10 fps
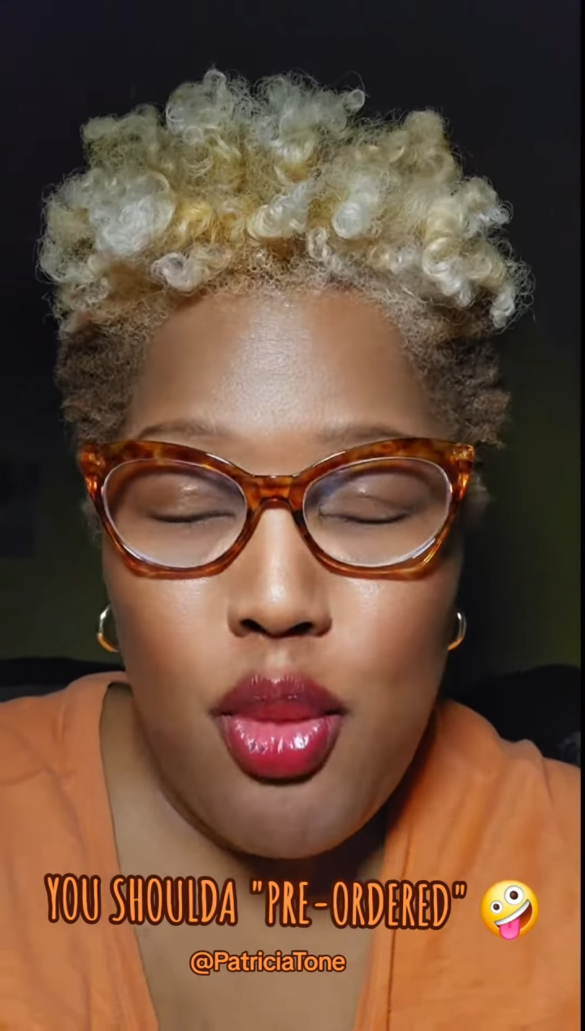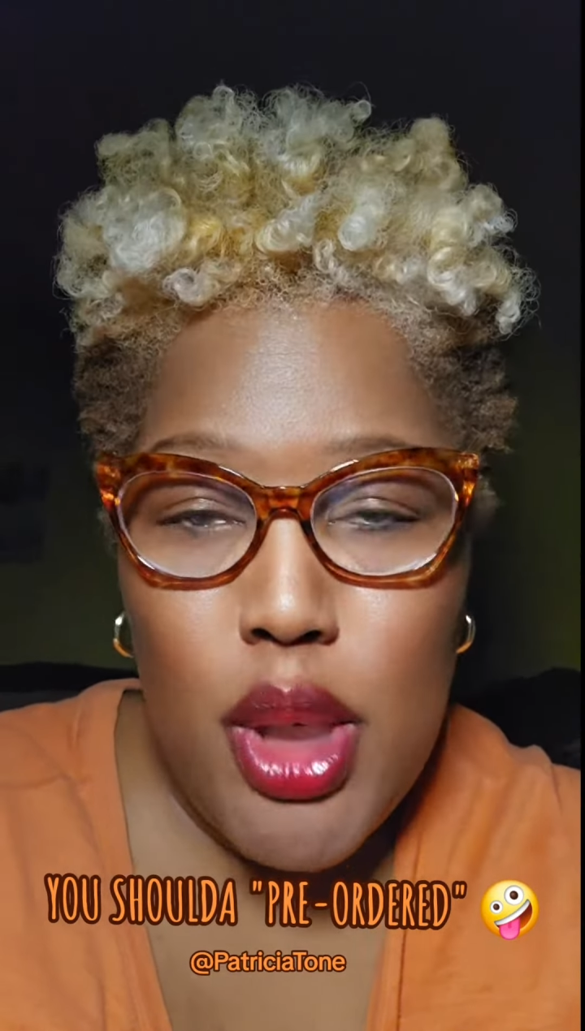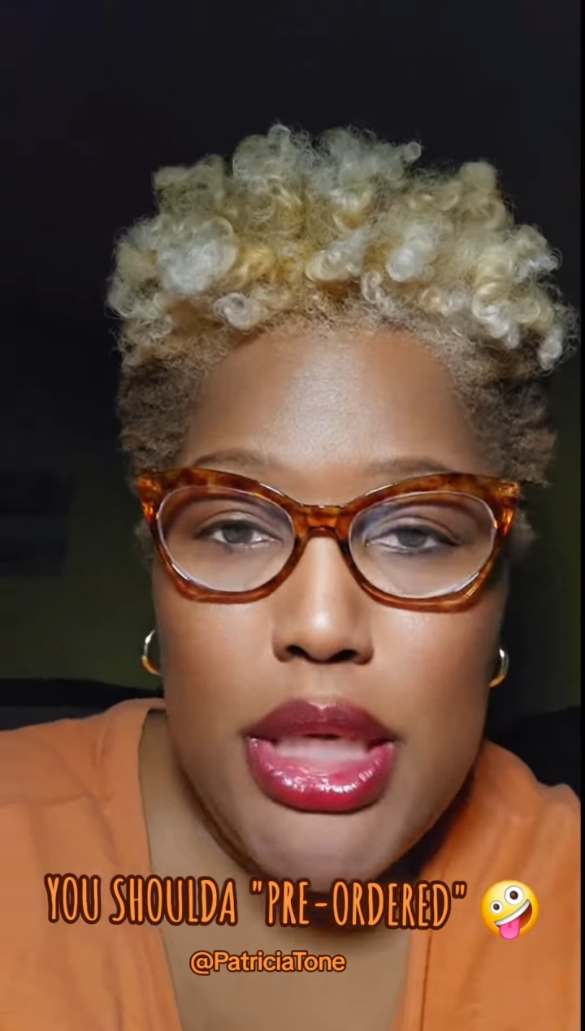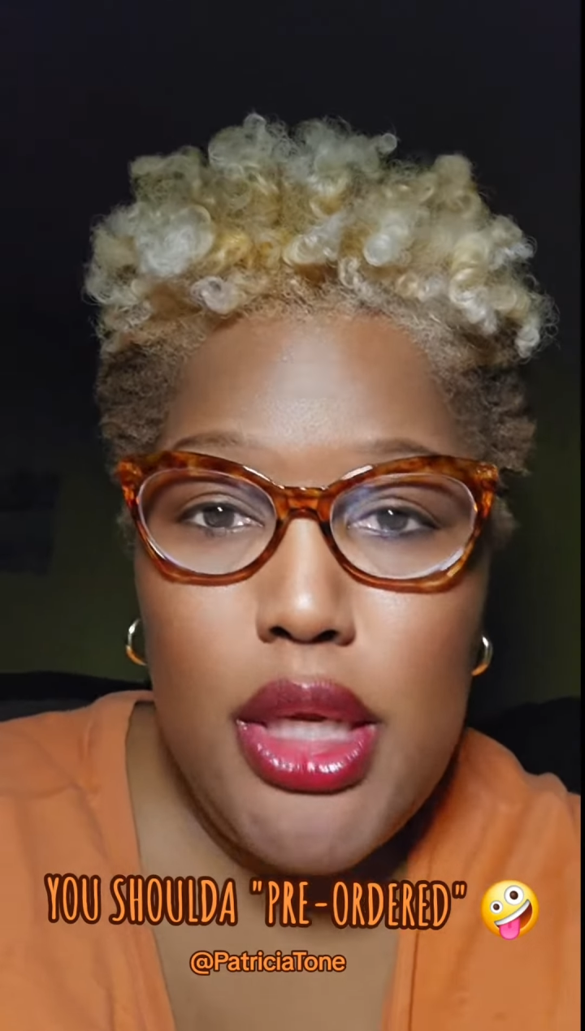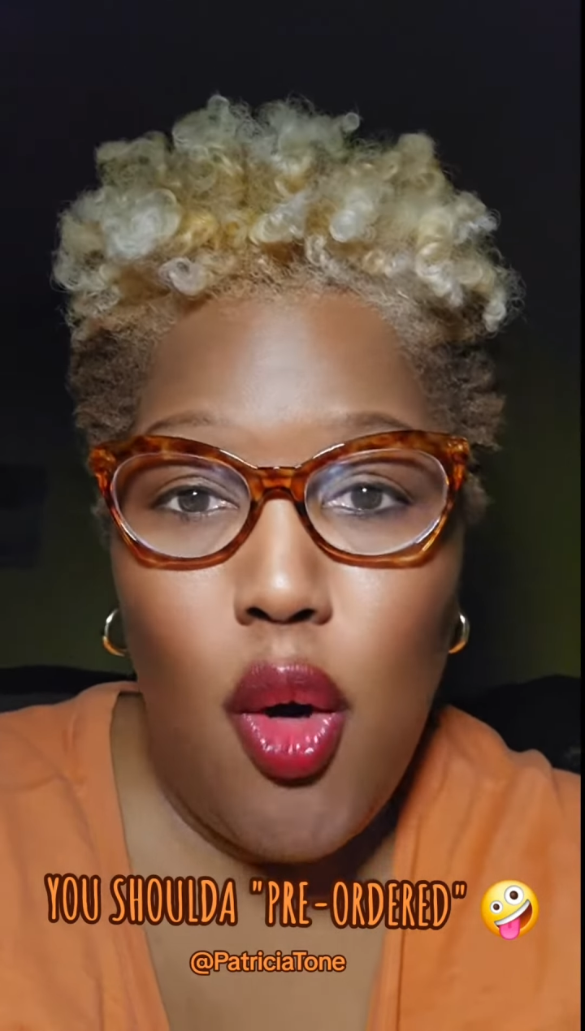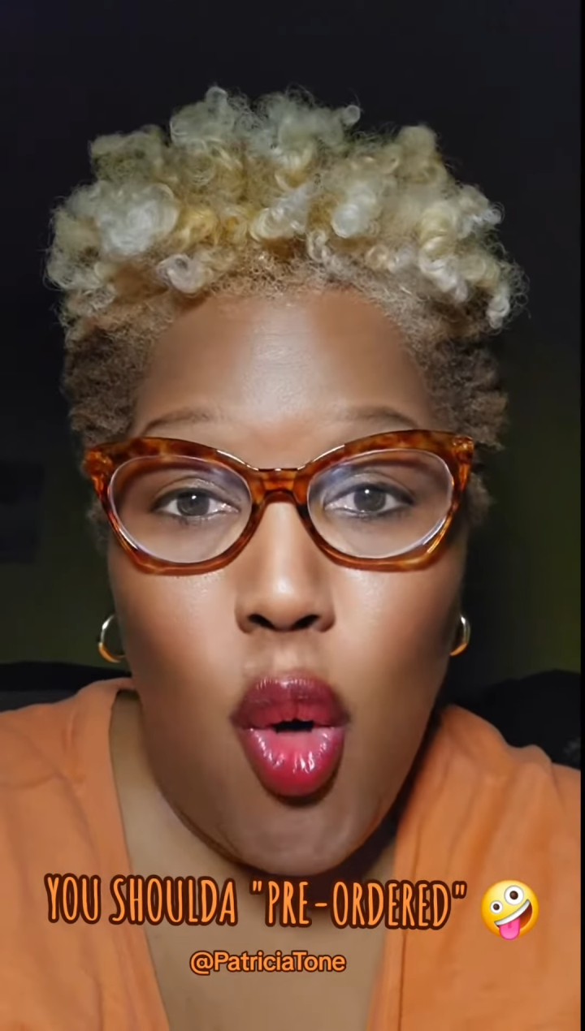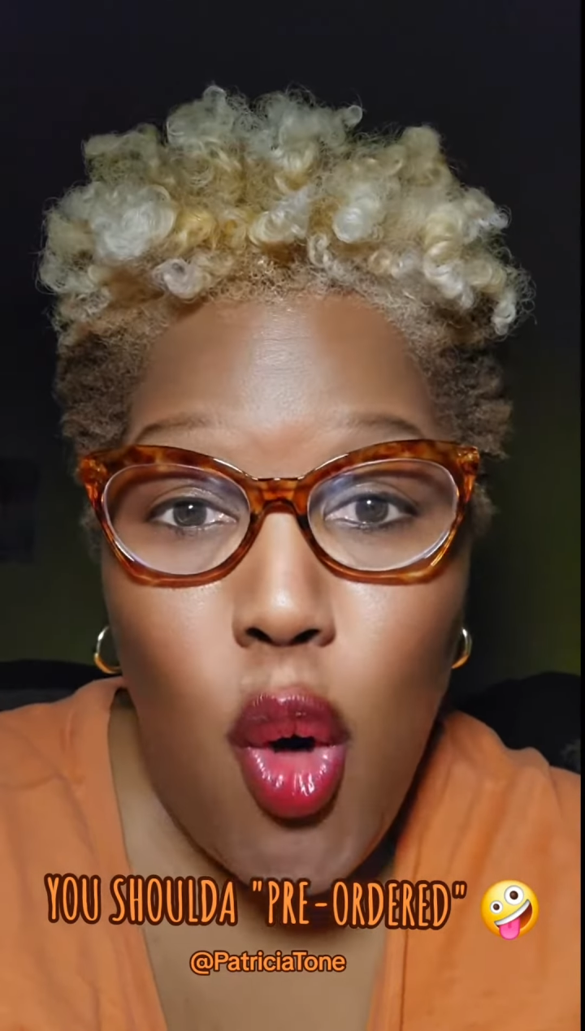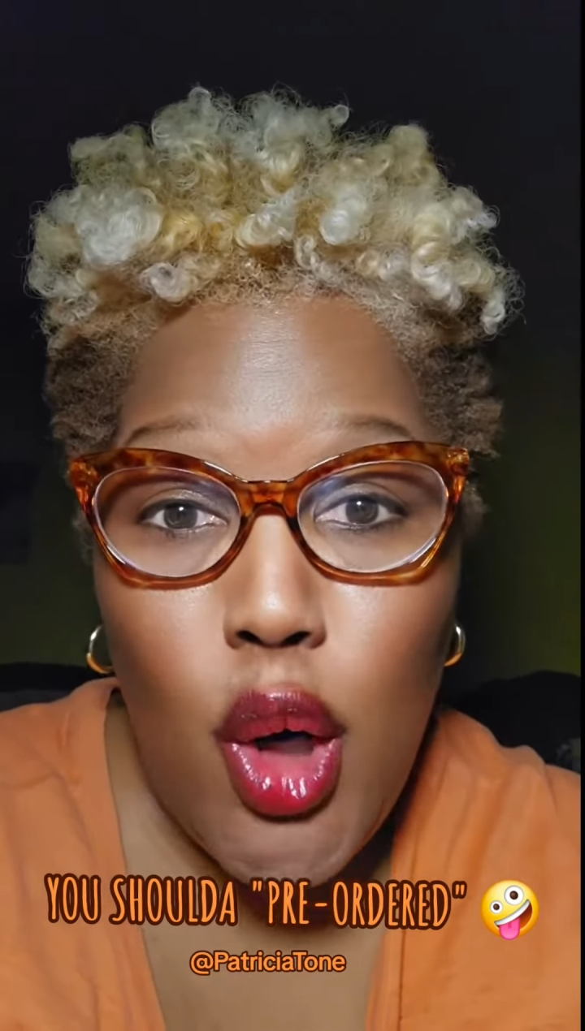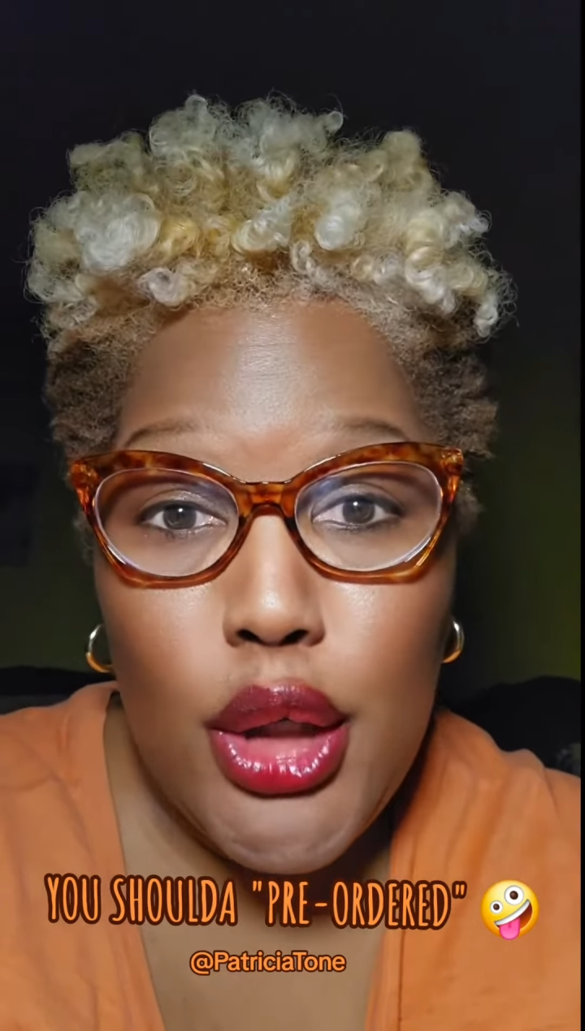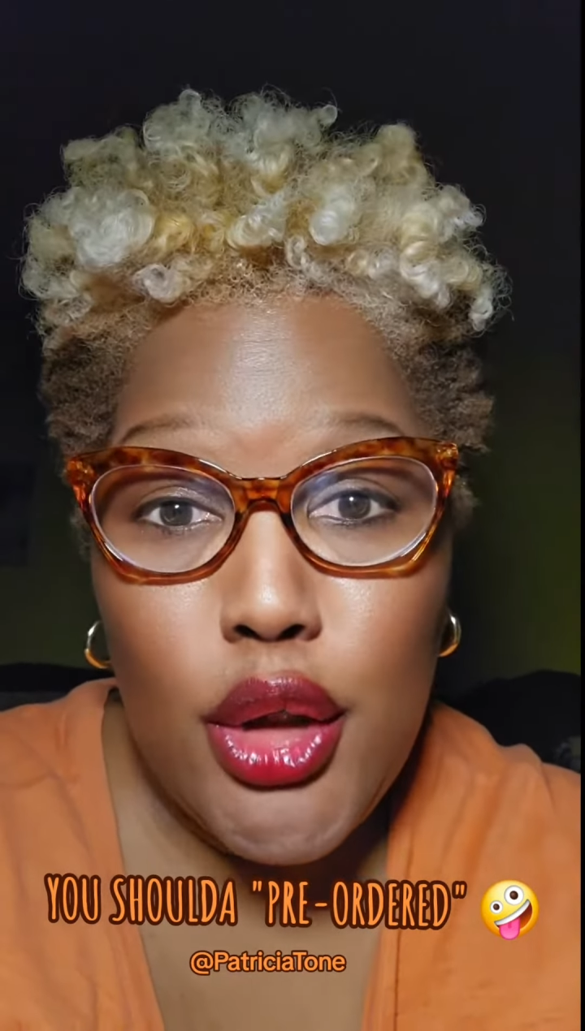
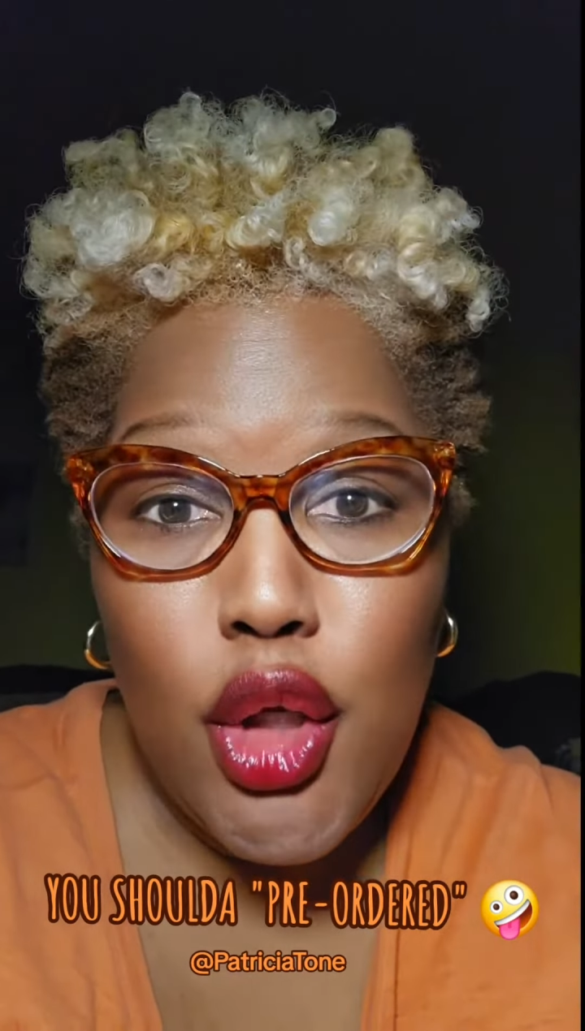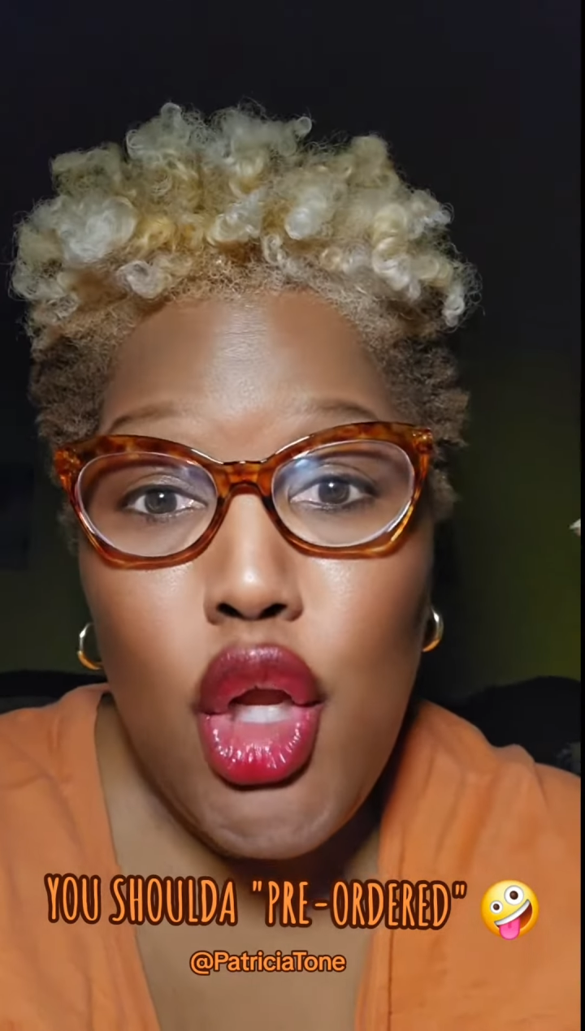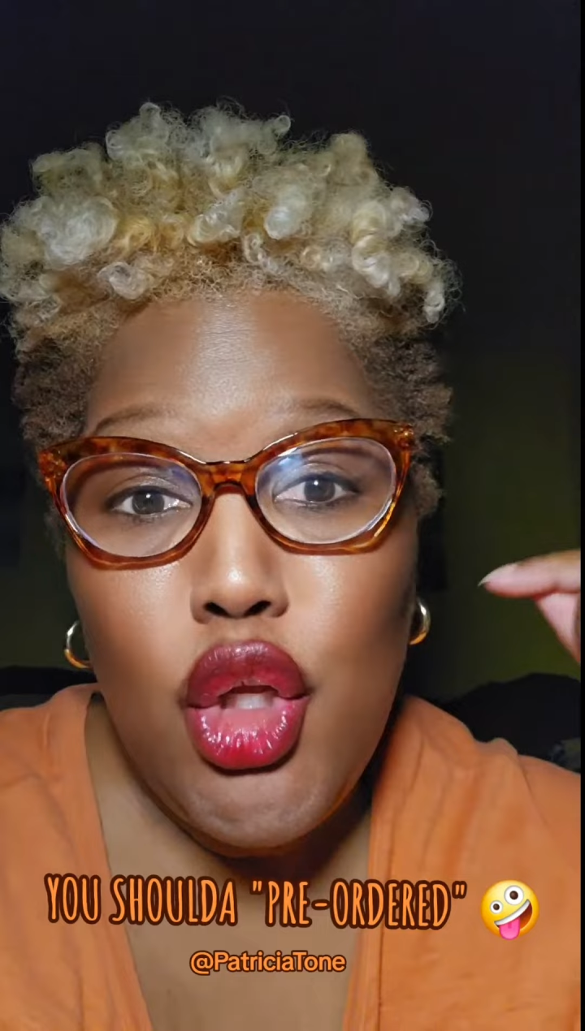pre-order